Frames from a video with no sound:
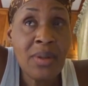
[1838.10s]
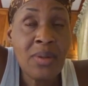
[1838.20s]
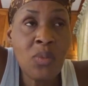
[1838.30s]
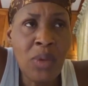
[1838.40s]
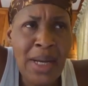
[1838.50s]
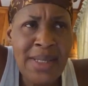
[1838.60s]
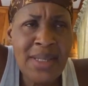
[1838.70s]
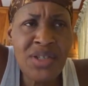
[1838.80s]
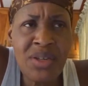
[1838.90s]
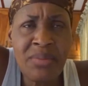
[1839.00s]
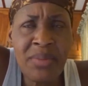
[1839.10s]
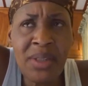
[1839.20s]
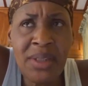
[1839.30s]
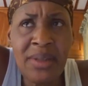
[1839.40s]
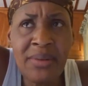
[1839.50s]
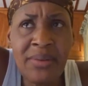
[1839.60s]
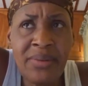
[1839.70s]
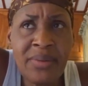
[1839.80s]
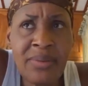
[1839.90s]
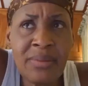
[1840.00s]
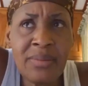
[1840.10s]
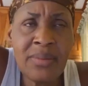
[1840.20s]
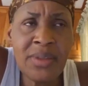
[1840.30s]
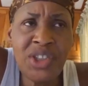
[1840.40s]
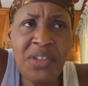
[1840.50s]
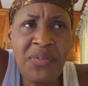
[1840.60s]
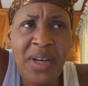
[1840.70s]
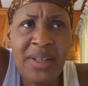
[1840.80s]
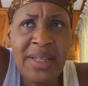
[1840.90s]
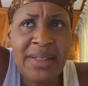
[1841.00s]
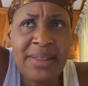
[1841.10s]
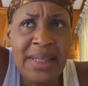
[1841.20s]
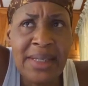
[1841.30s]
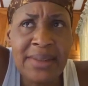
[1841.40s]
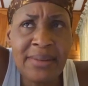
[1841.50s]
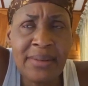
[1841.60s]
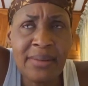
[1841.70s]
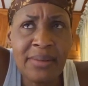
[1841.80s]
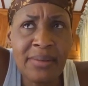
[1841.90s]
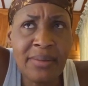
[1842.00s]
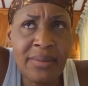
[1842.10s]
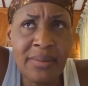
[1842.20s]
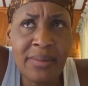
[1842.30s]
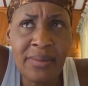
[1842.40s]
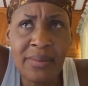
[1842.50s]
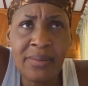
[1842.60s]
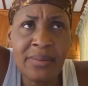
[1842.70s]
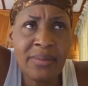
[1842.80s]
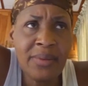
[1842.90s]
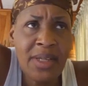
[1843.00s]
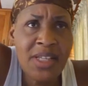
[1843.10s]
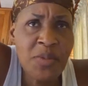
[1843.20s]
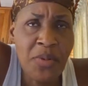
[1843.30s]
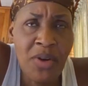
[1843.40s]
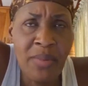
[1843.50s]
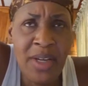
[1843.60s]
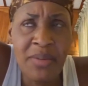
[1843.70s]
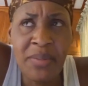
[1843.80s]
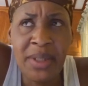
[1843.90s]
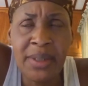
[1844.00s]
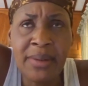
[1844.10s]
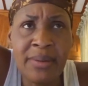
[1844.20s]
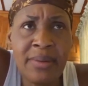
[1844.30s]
Why did Jeremy leave? Did she find out that his sperm had been